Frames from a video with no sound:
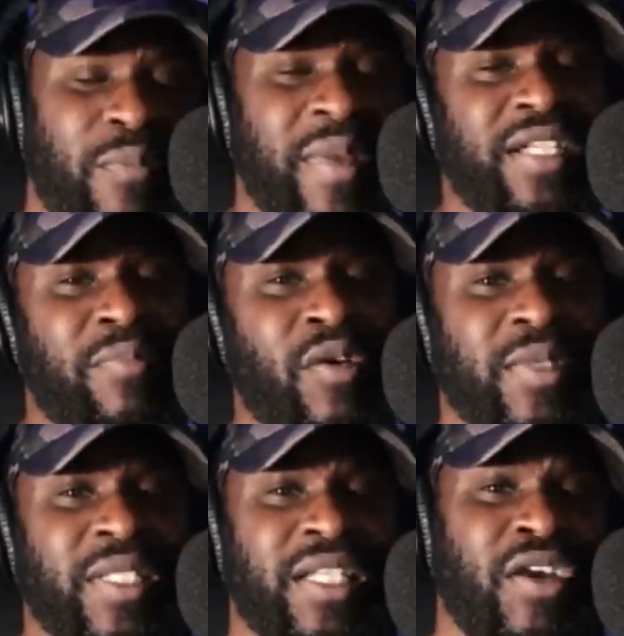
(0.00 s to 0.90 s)
With major
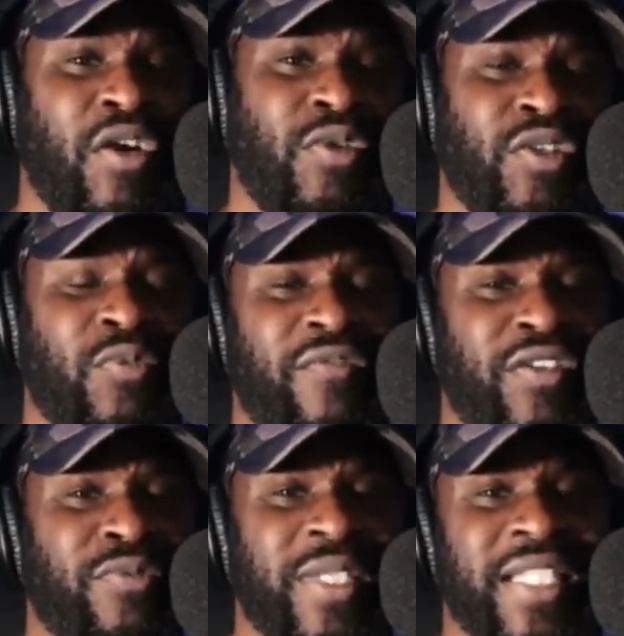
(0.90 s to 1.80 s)
moments in the culture, whether
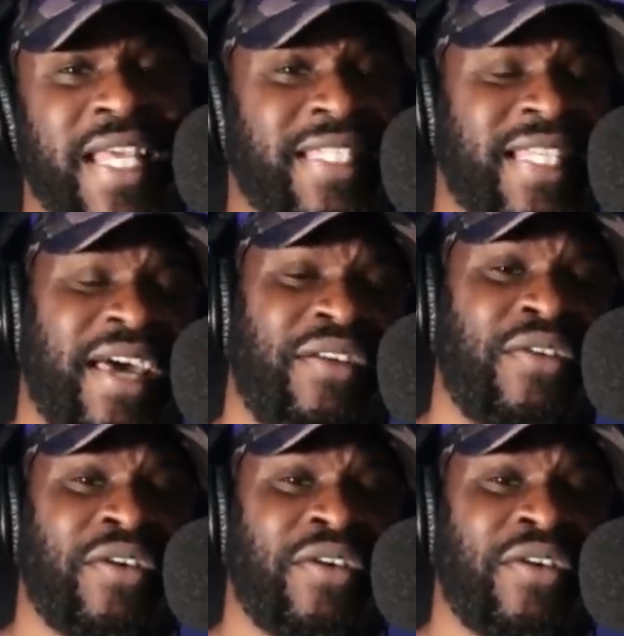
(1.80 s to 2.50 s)
you were stateside or